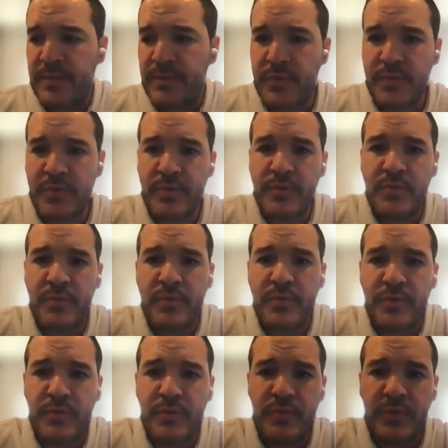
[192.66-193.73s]
people
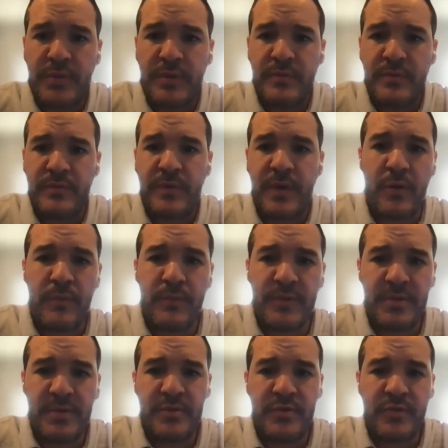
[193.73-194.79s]
who we've
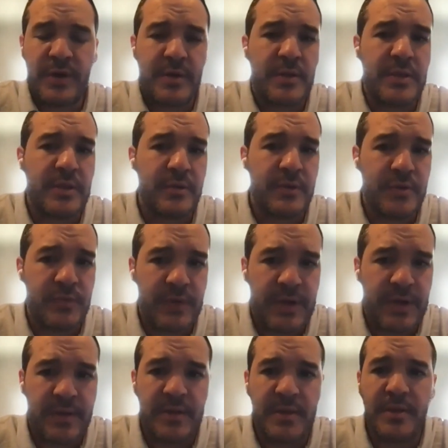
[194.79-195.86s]
helped directly or
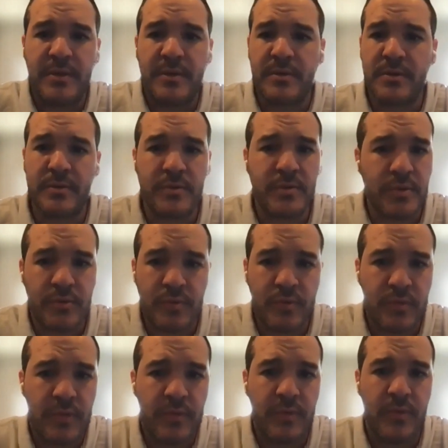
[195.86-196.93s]
indirectly or who knew
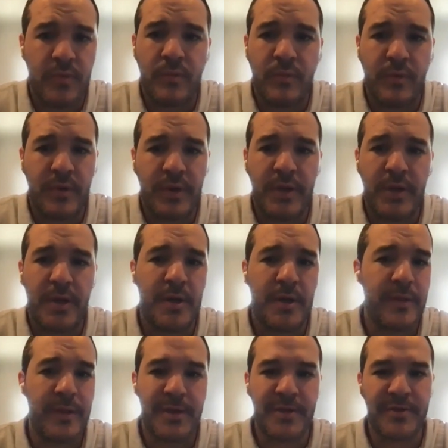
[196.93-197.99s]
what we're working
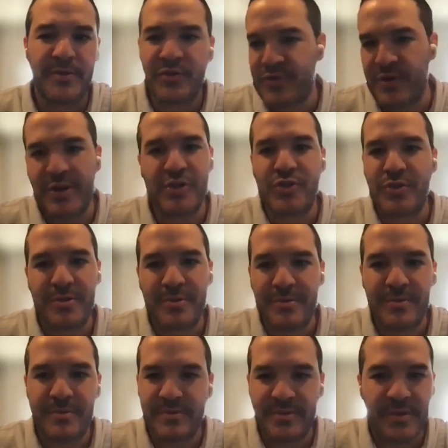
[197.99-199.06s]
on, like a stranger
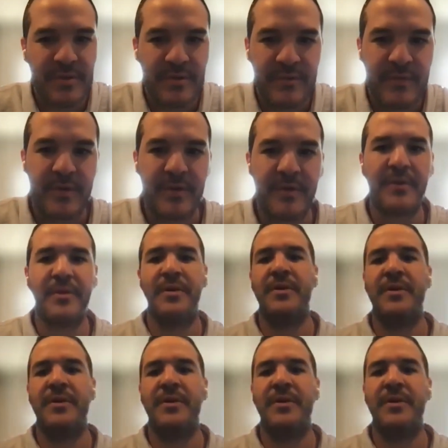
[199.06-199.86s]
who's heard of our